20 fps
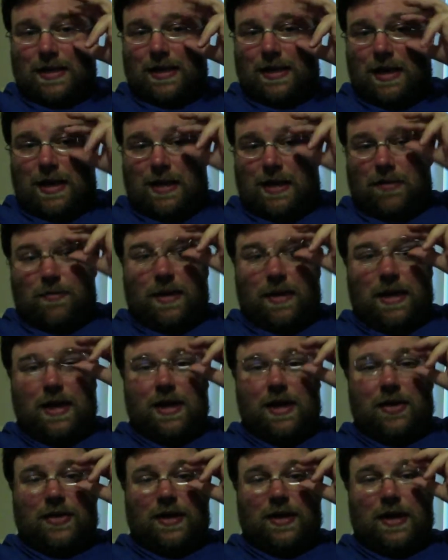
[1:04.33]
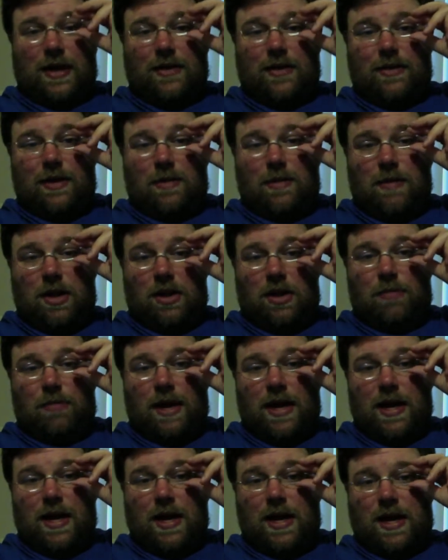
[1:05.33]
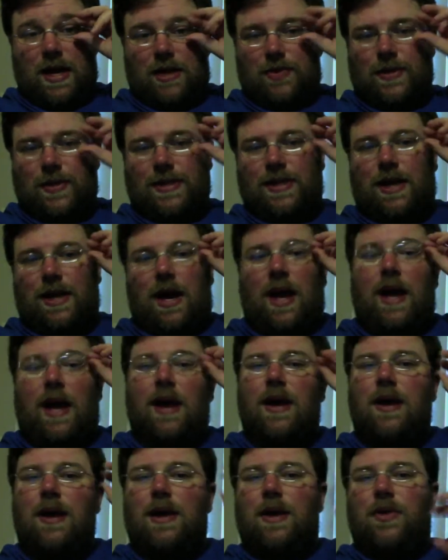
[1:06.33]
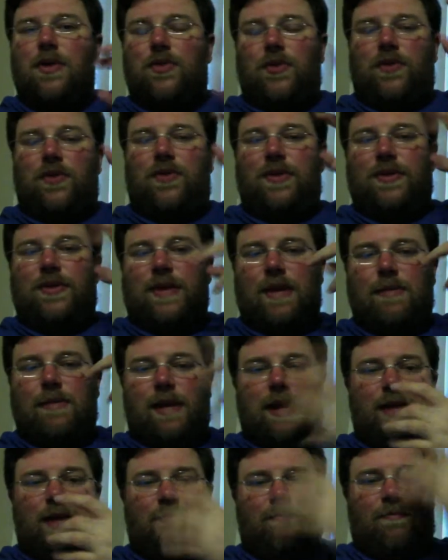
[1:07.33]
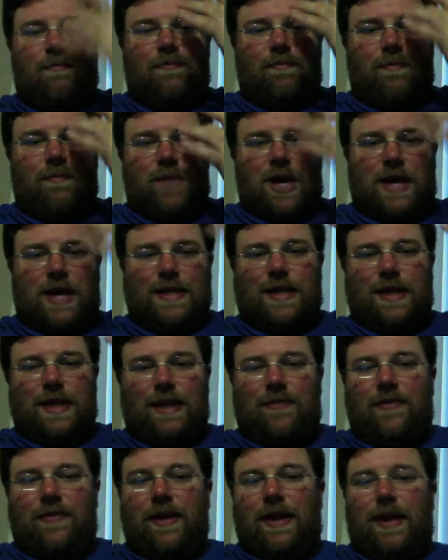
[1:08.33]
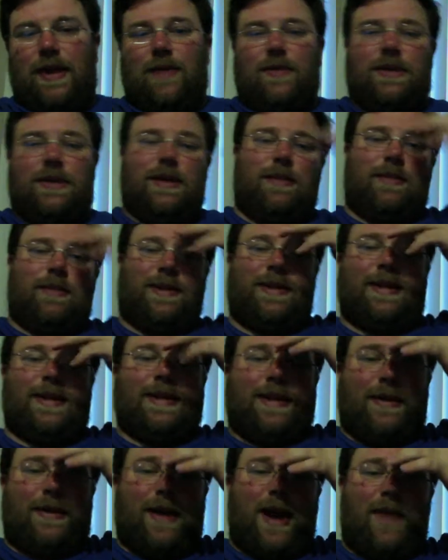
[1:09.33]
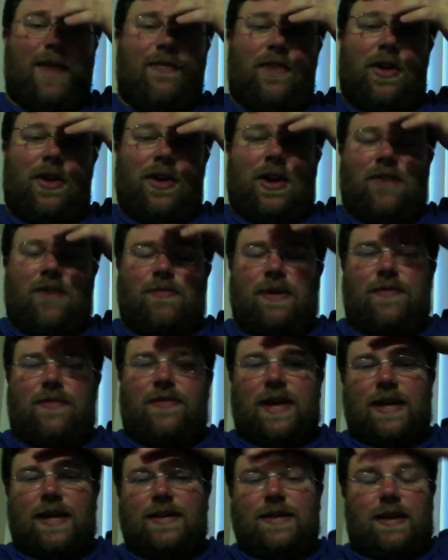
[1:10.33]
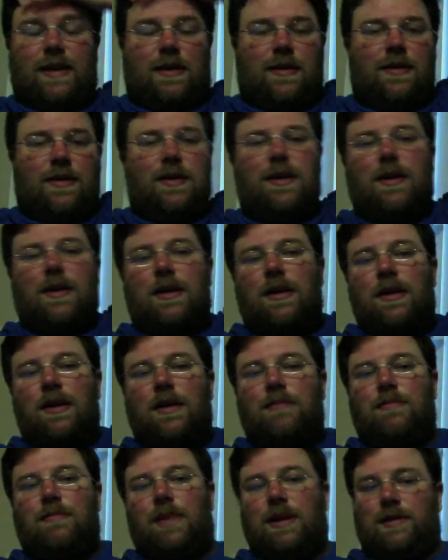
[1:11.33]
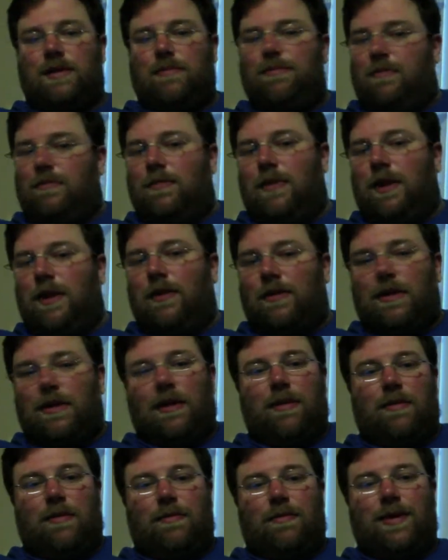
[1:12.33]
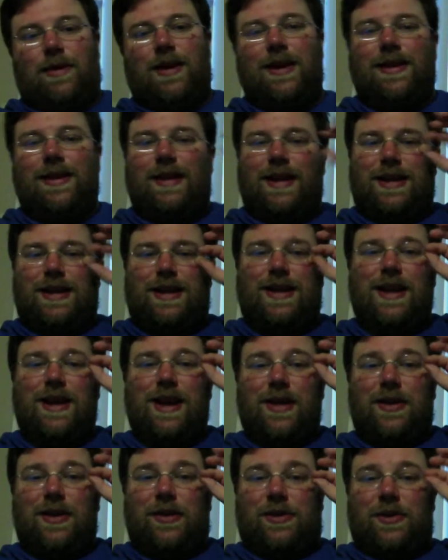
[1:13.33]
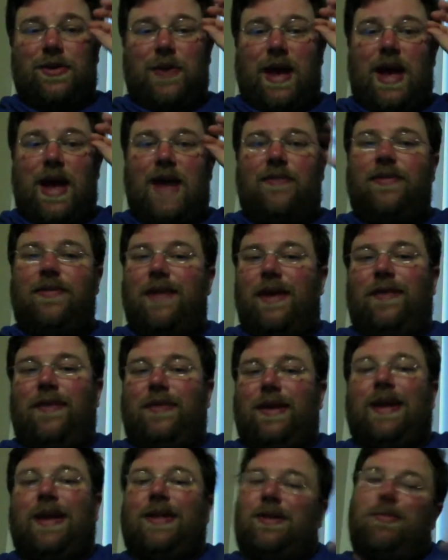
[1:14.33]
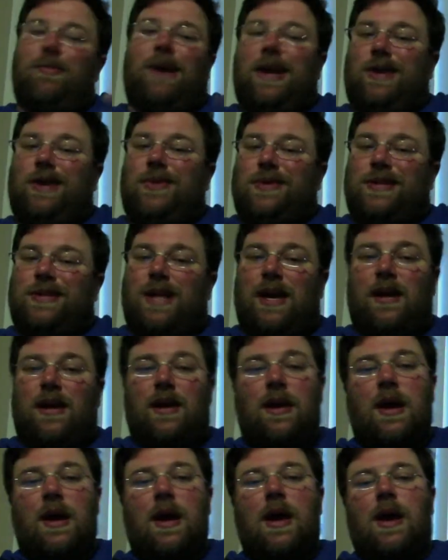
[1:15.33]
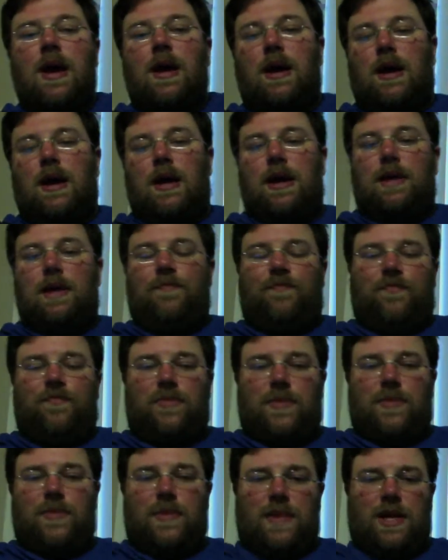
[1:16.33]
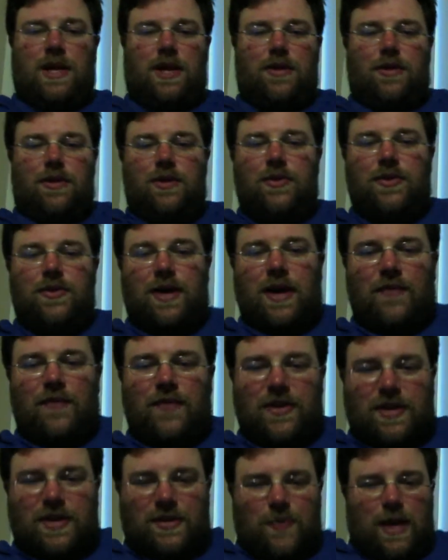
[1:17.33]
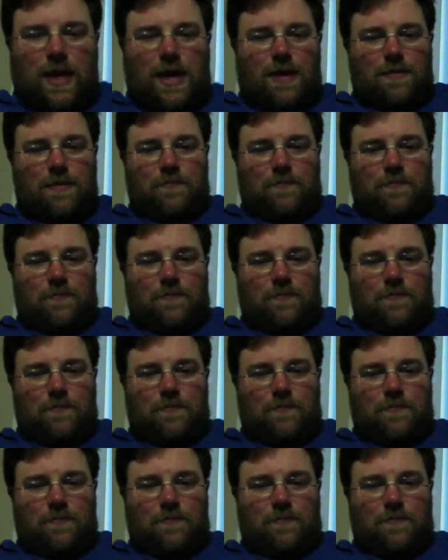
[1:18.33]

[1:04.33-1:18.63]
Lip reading: and being held together in the middle by a twist tie. So if you see me constantly fiddling with them, it's because they're half falling off my face, and they're they're two halves held together by a twist tie. In other news, I have this sweet